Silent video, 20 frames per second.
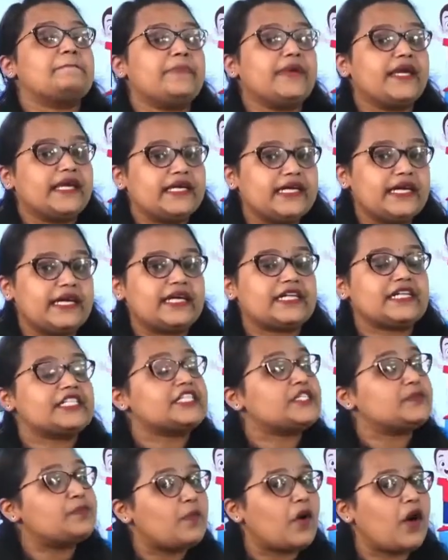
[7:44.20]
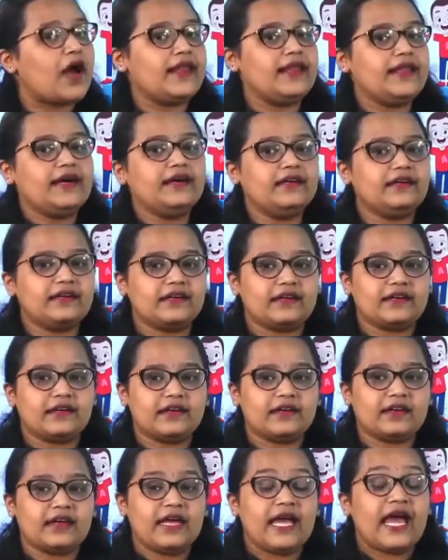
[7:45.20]
bigger, smaller,
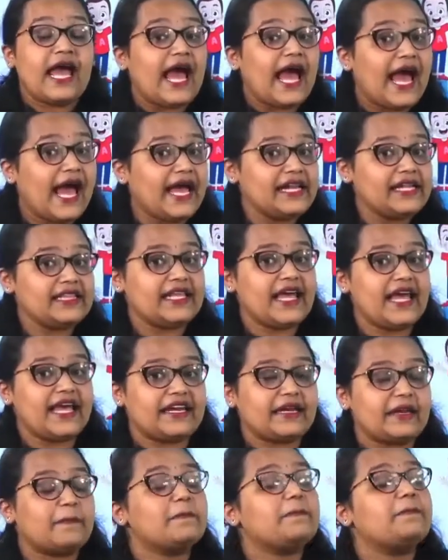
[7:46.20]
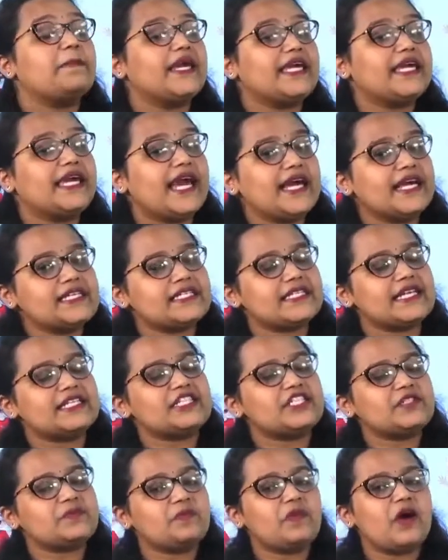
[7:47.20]
and then biggest
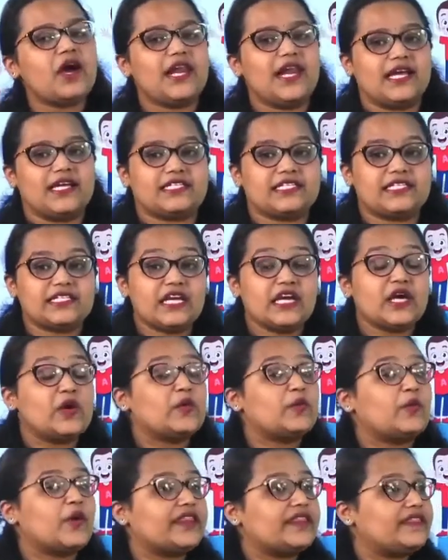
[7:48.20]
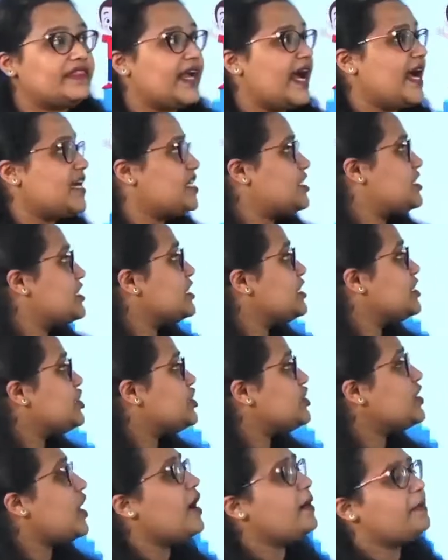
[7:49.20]
and smallest. With that,
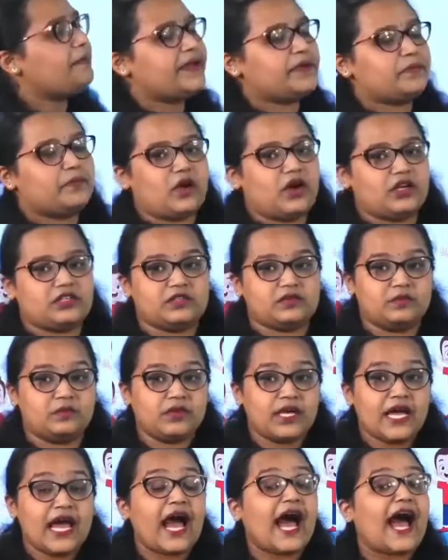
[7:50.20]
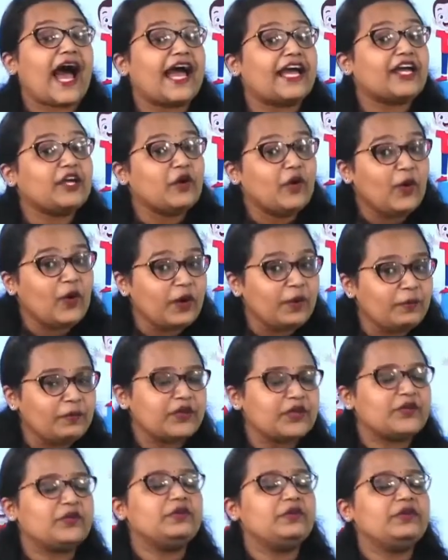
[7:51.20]
top and bottom. I
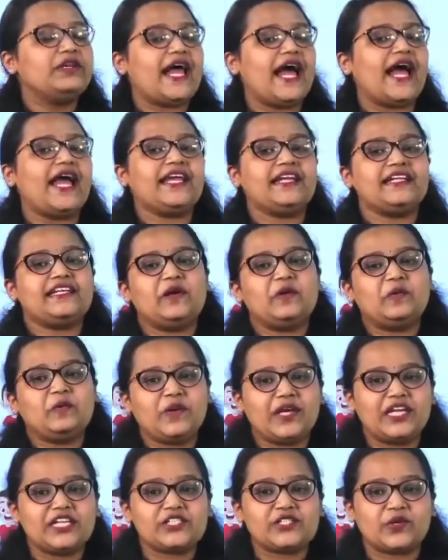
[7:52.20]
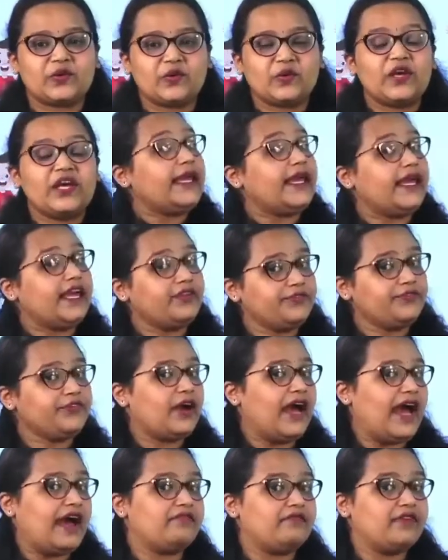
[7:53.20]
hope you liked our video. If
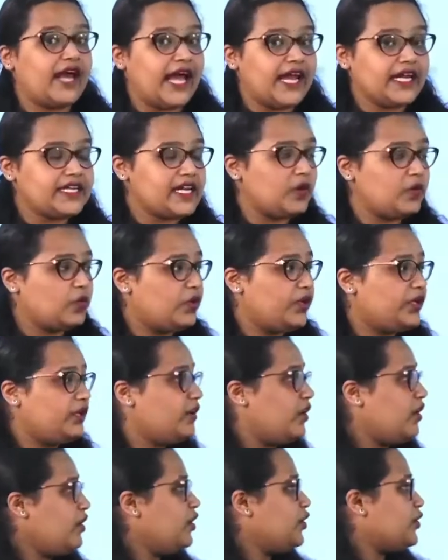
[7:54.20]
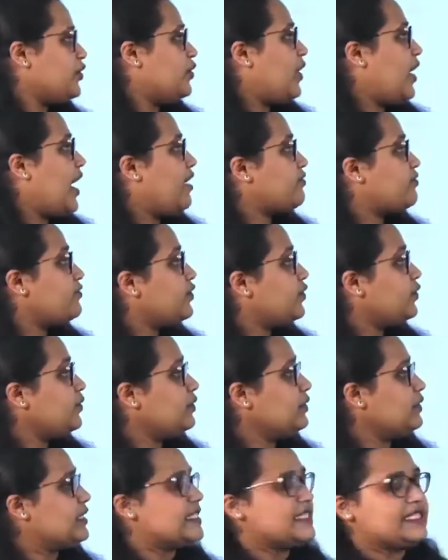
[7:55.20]
you have liked our video, you have
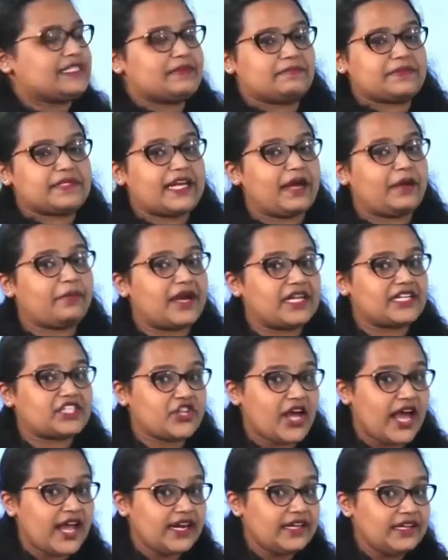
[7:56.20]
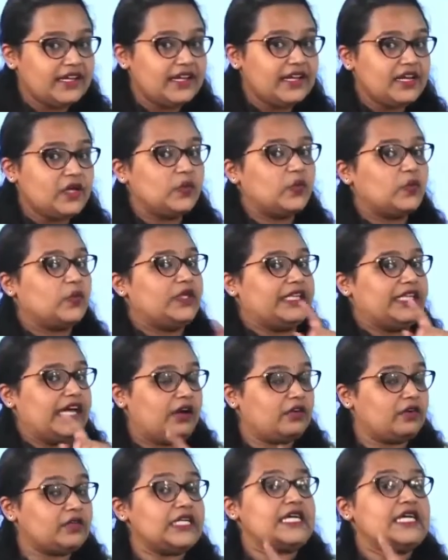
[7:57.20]
to subscribe our channel
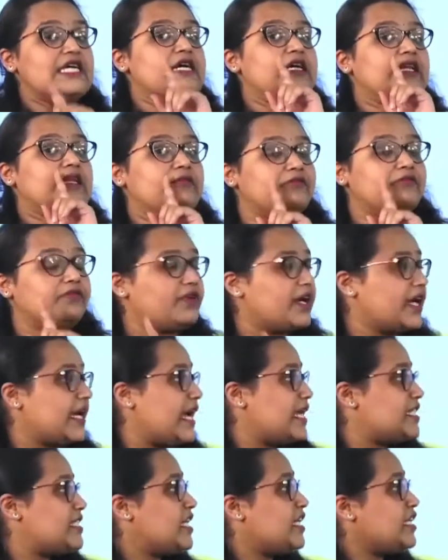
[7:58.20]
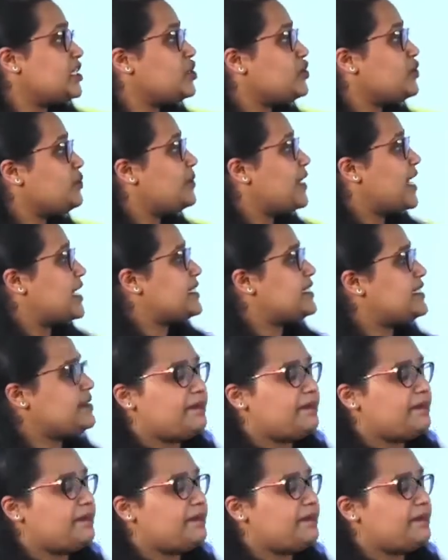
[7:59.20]
without forgetting to press